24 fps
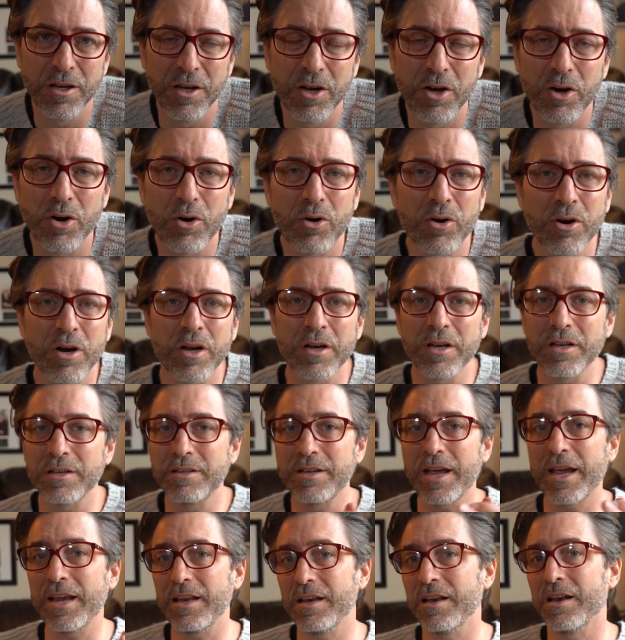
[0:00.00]
Or on a
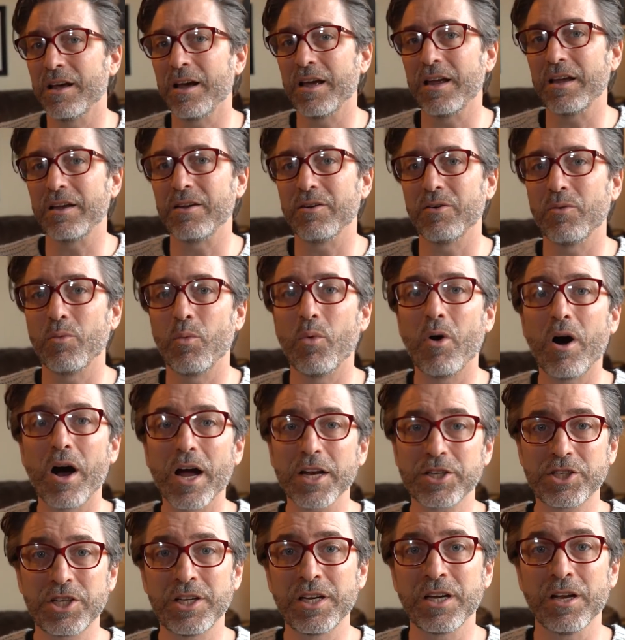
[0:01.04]
date night,
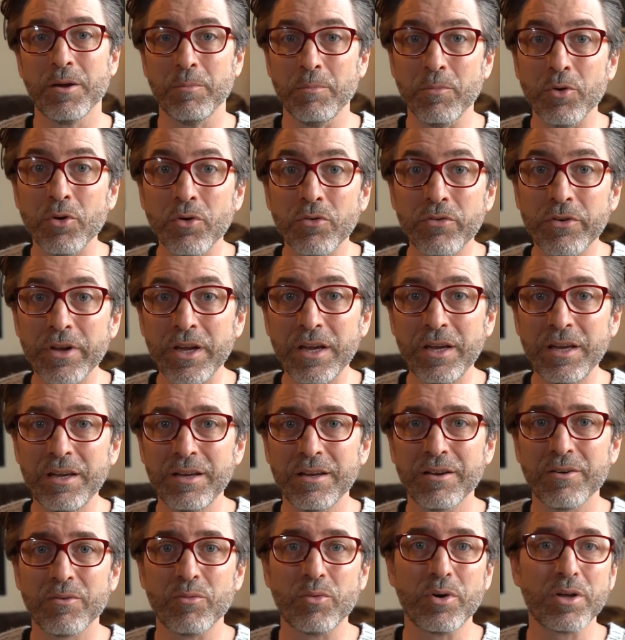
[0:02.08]
watching a movie
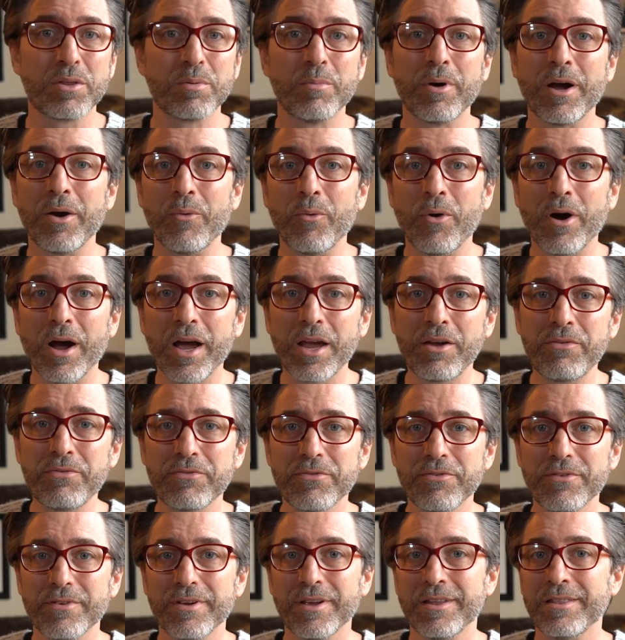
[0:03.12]
with my
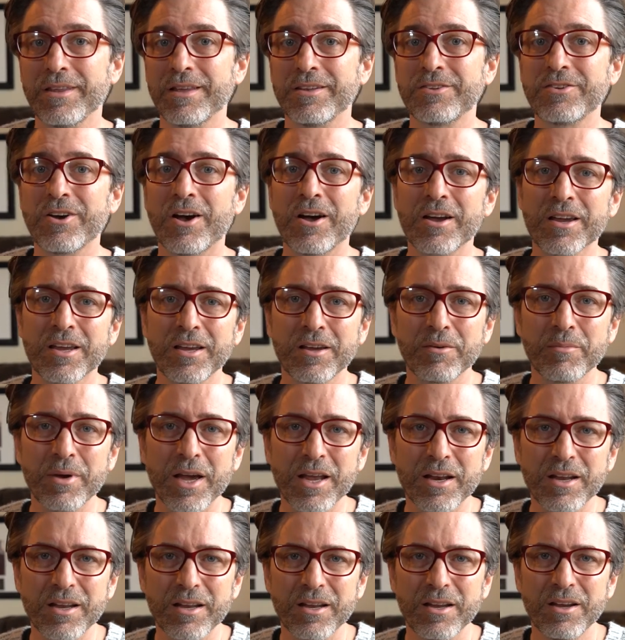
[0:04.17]
wife and then talking
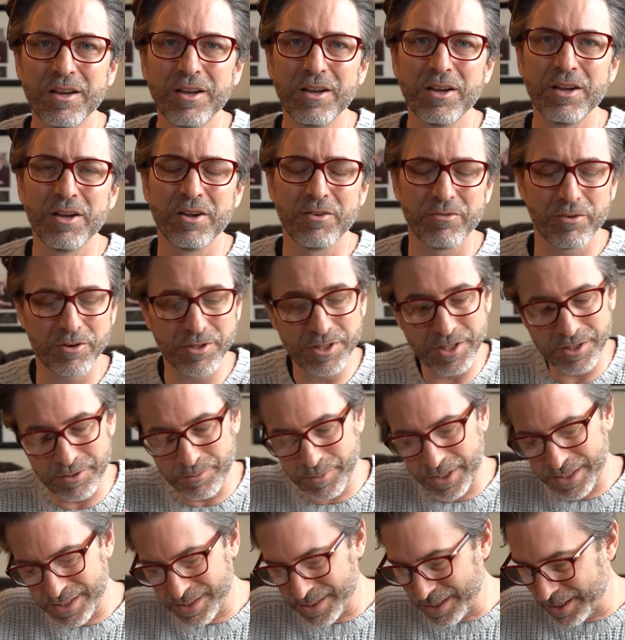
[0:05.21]
about it versus
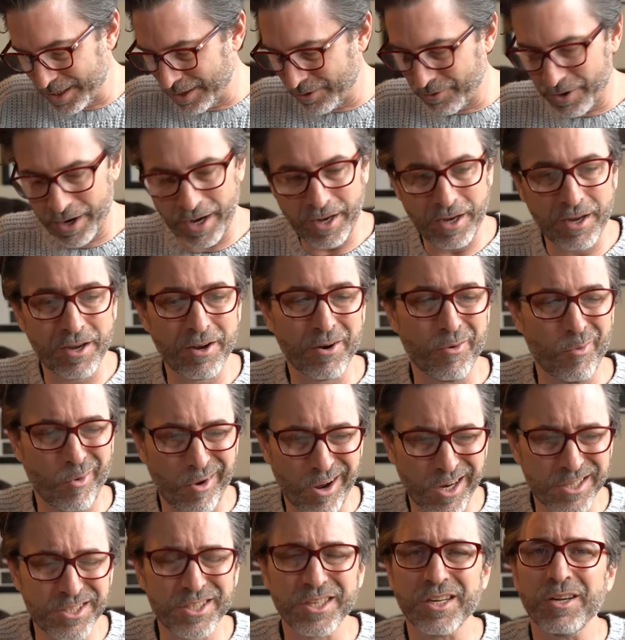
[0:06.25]
me sitting right here
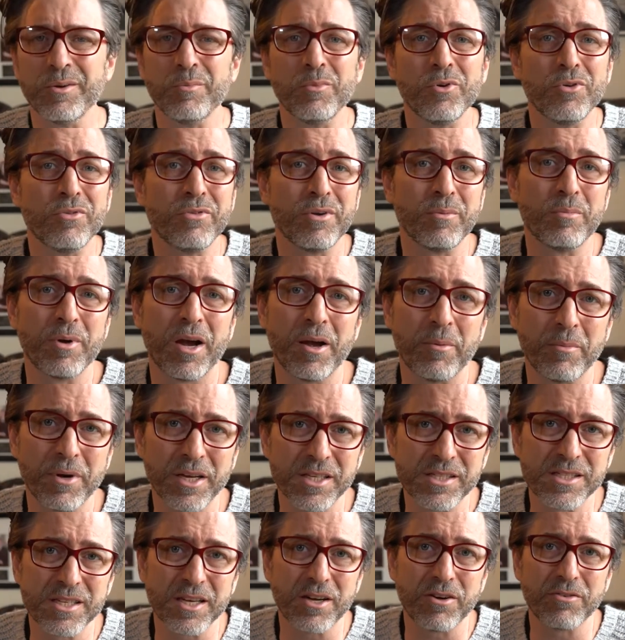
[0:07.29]
watching a movie by
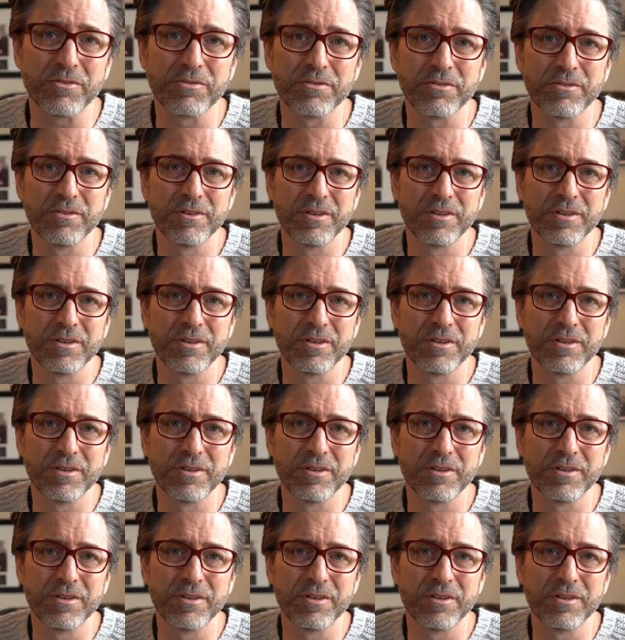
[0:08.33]
myself.